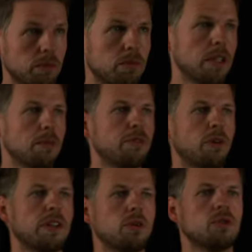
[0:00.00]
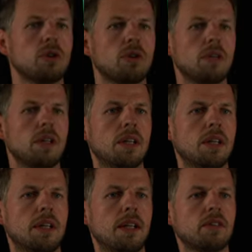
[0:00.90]
Right? Before I do so,
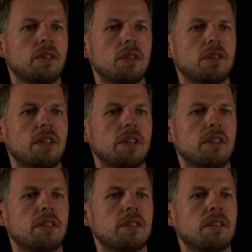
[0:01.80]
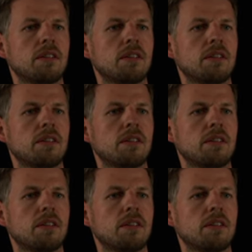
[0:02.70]
let's consider this